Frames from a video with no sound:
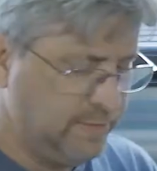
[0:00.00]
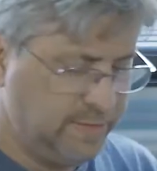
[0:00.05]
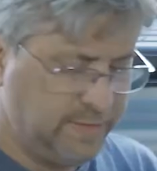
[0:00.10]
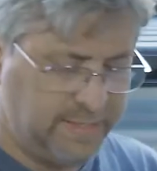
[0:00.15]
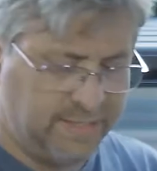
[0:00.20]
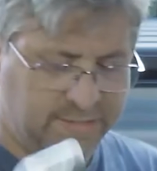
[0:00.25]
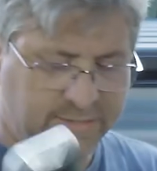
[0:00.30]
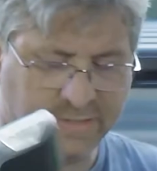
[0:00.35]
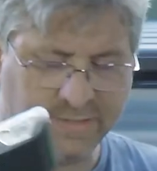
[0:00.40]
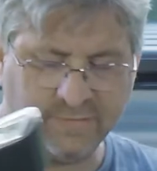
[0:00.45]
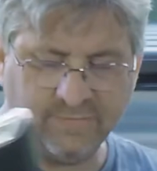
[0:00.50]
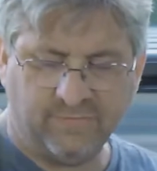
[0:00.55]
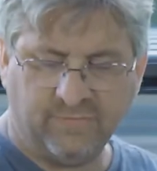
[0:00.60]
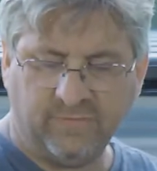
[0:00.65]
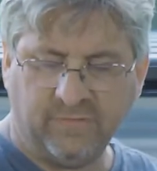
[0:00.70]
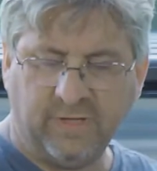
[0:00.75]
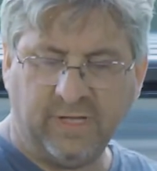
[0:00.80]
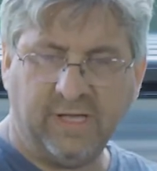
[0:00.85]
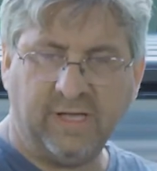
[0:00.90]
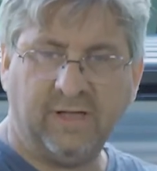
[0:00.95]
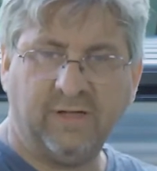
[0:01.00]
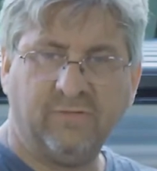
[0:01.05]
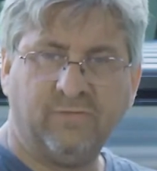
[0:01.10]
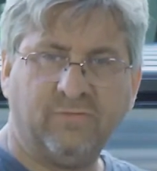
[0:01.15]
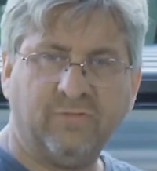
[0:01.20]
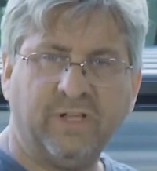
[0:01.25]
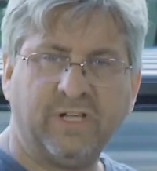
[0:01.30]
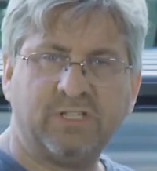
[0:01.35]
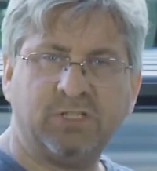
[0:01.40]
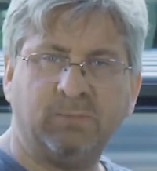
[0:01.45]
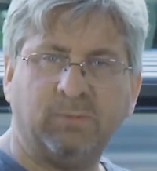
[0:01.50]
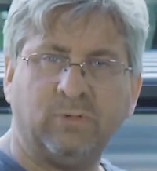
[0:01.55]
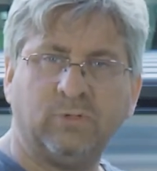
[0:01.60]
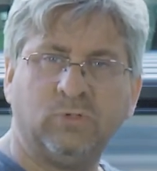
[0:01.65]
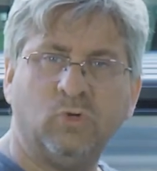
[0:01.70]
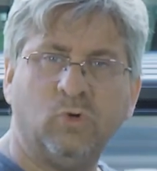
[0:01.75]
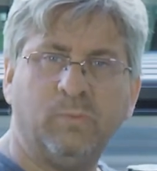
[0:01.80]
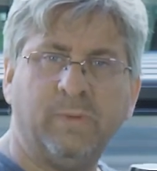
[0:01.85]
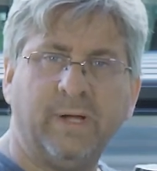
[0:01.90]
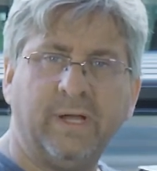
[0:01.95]
that has a flexible
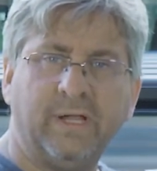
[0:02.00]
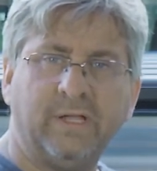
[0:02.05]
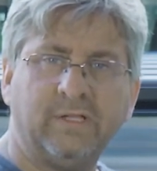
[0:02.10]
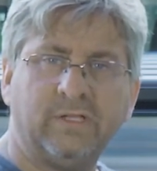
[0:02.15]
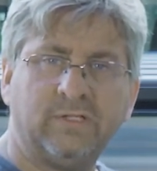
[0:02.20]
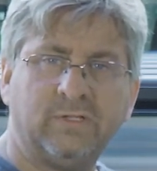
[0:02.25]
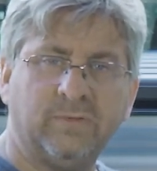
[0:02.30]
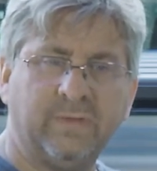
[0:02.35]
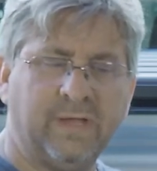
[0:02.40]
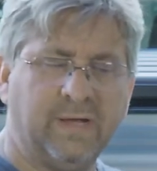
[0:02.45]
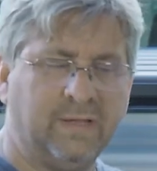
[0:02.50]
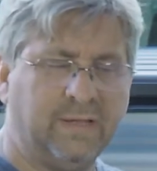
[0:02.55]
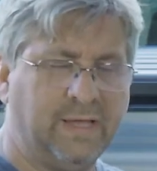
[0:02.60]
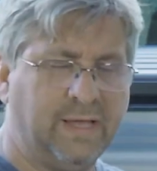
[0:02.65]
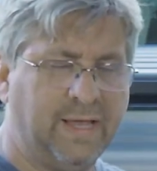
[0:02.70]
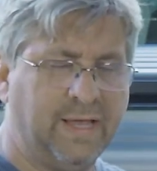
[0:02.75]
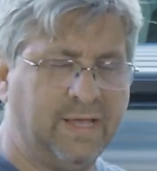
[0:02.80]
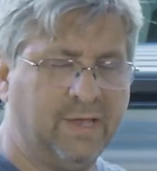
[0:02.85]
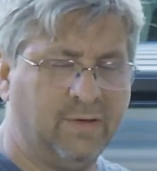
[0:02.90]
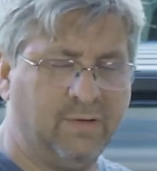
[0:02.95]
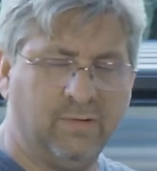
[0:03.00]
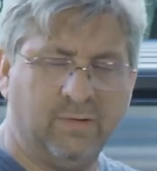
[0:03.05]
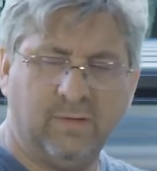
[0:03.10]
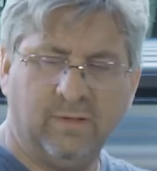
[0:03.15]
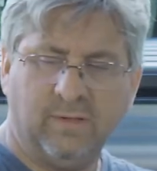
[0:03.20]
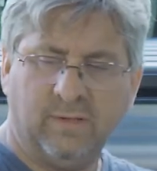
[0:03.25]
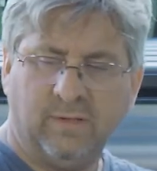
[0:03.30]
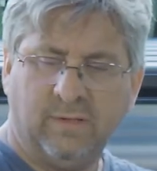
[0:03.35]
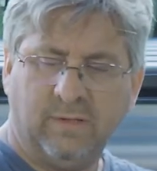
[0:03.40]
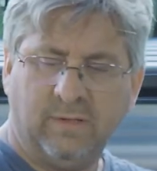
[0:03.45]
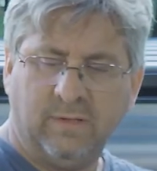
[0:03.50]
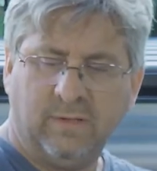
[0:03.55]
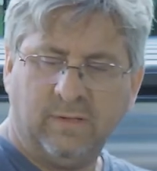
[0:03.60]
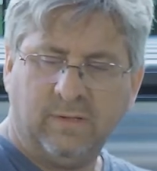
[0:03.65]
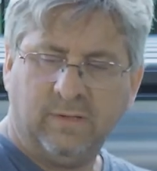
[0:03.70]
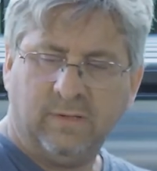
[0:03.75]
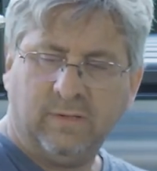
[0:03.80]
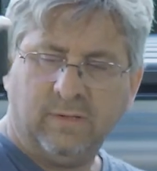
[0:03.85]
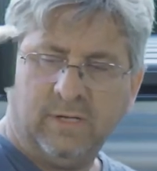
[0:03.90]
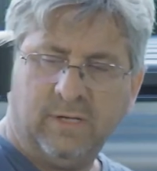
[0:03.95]
tube in it so that I can,
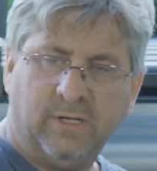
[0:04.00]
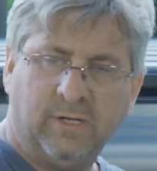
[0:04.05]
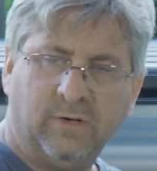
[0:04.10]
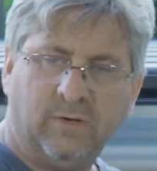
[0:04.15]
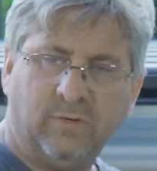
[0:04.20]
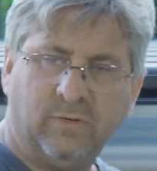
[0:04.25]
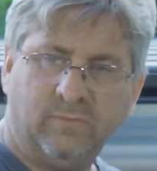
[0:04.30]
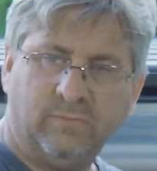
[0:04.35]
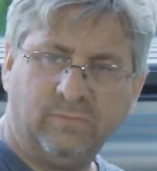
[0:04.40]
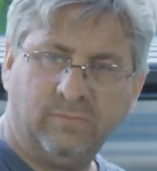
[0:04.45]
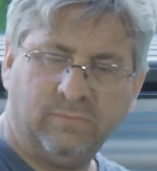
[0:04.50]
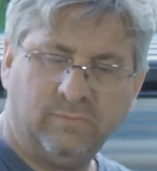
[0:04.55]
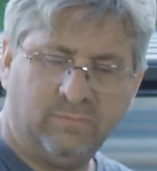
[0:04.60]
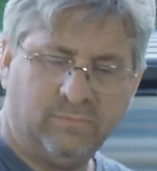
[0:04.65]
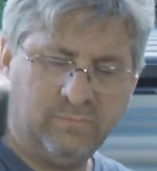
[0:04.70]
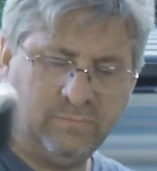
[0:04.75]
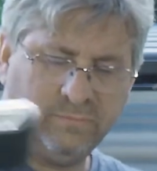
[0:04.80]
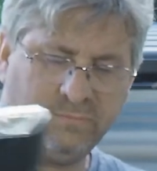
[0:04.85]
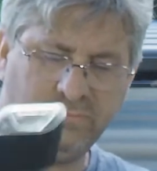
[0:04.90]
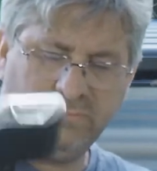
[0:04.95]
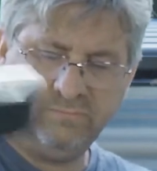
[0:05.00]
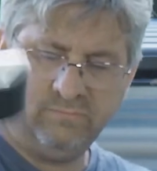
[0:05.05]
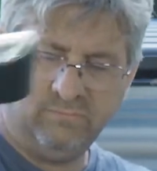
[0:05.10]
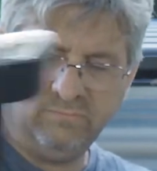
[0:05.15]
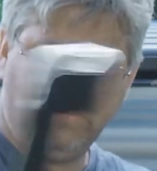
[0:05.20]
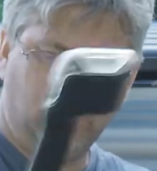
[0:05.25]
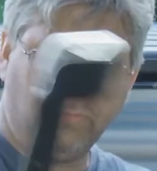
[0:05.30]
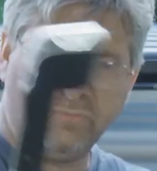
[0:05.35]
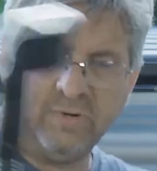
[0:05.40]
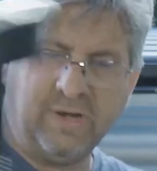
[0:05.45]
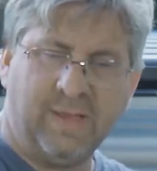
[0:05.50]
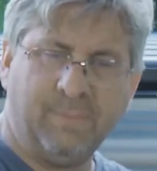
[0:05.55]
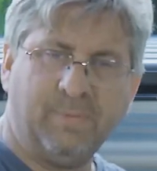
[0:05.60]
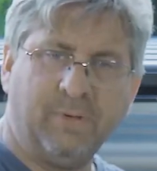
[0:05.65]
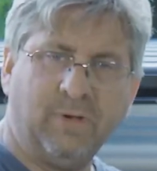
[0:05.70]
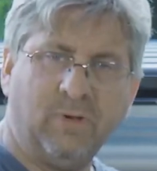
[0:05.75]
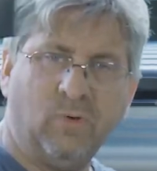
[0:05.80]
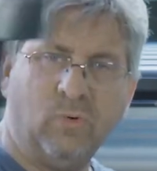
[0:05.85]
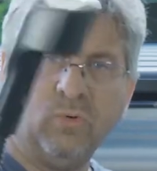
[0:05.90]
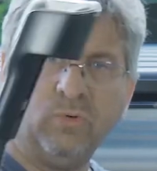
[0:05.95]
you know, wrap
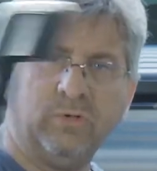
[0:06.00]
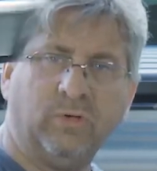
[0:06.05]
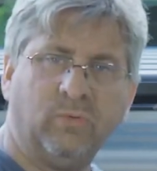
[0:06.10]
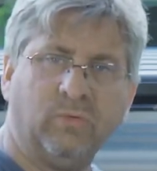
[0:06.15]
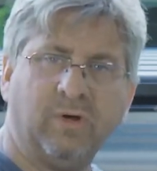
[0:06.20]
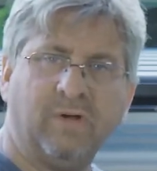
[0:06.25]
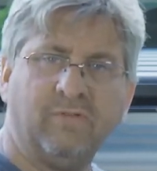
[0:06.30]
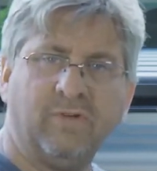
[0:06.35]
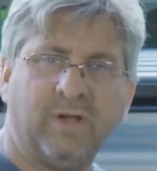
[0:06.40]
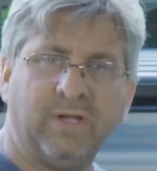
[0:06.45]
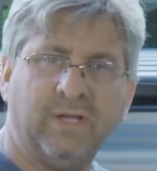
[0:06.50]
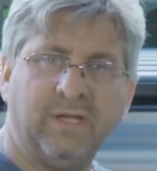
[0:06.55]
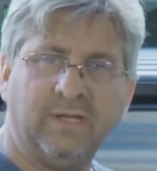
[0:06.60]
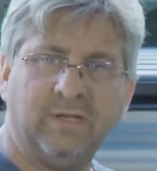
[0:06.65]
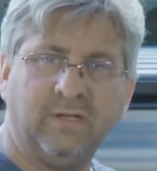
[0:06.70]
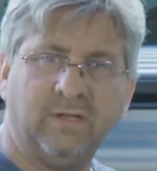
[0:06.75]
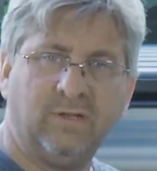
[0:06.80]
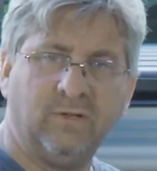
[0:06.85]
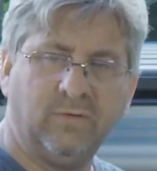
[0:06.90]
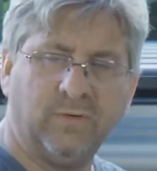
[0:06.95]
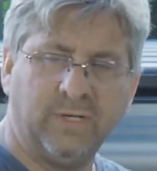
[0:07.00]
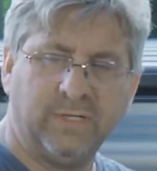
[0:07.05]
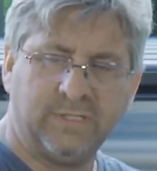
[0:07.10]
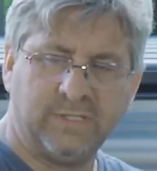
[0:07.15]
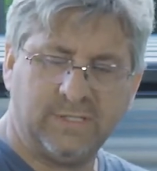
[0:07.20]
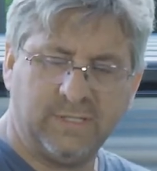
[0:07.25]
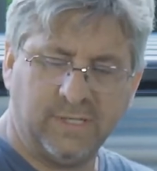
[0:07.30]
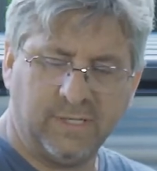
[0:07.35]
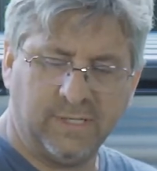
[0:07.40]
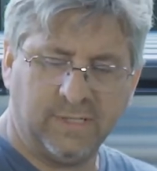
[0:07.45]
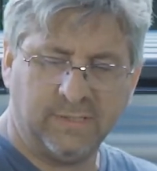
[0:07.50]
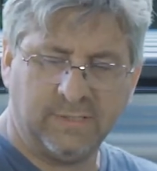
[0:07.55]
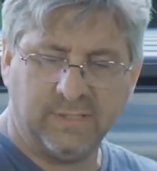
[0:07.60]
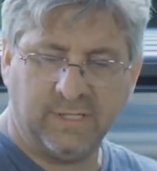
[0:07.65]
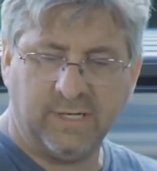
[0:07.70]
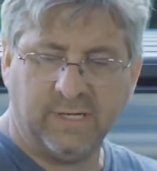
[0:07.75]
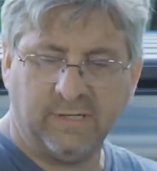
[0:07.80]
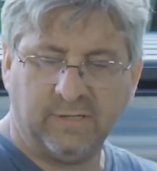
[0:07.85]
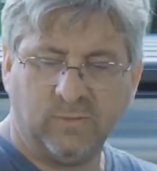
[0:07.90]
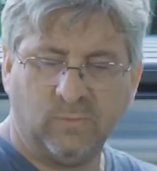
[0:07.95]
it and hold it wherever I need to do it to
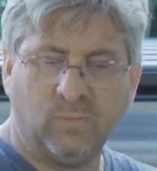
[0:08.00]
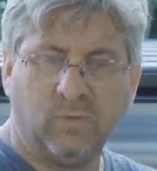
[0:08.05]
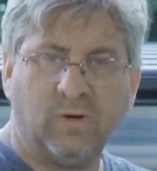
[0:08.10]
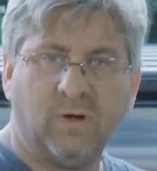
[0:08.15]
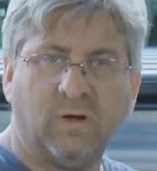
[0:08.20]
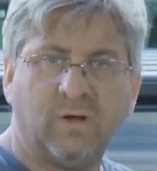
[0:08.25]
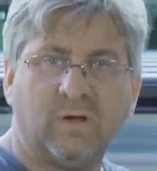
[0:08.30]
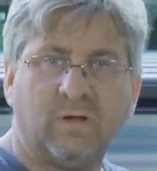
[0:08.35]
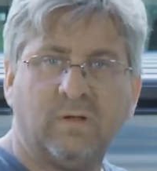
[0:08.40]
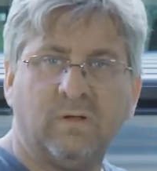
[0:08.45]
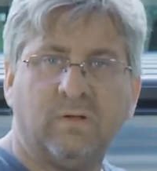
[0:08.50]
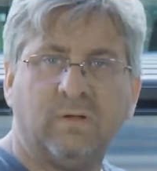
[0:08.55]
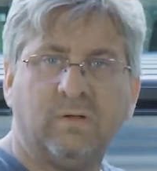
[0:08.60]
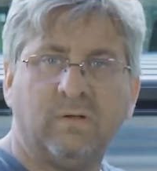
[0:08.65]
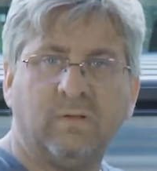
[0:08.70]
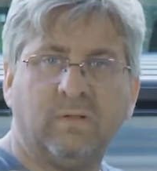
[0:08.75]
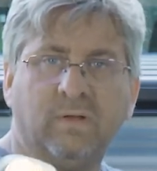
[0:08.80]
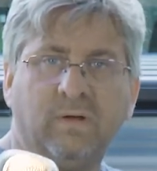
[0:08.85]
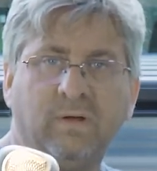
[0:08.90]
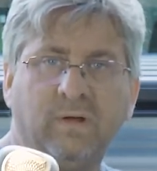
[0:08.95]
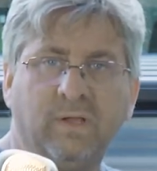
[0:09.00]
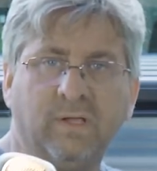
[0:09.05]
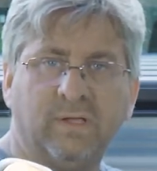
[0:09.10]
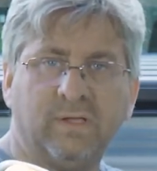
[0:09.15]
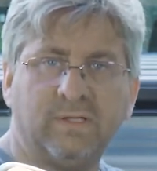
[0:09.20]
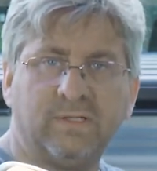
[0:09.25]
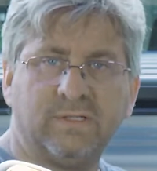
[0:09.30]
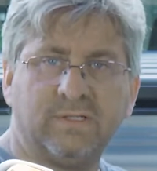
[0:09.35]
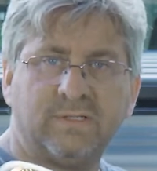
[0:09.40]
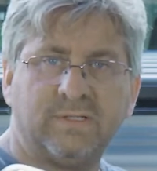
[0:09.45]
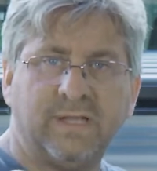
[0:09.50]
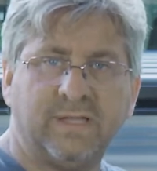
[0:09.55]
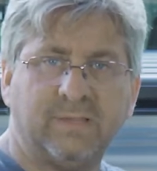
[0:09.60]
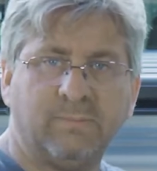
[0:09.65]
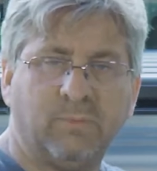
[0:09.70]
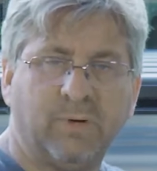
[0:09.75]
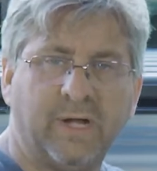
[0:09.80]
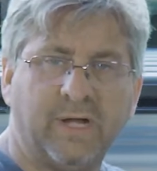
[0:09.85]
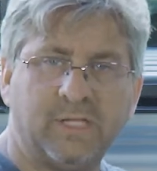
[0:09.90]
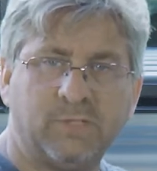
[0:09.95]
get it to work. There it is. Not
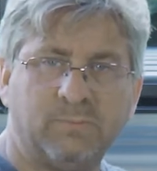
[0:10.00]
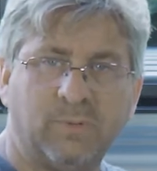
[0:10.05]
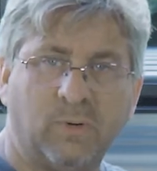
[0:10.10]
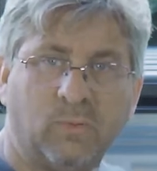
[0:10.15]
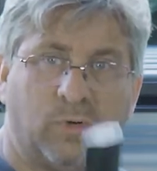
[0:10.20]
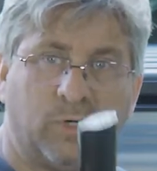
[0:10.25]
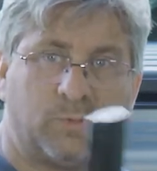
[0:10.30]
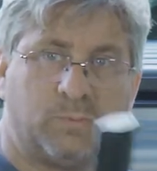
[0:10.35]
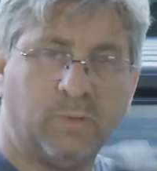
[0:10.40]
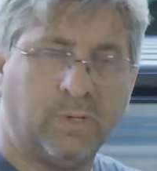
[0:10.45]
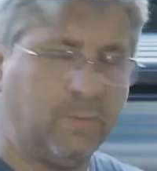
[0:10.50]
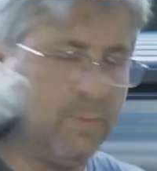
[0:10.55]
the brightest, but it works pretty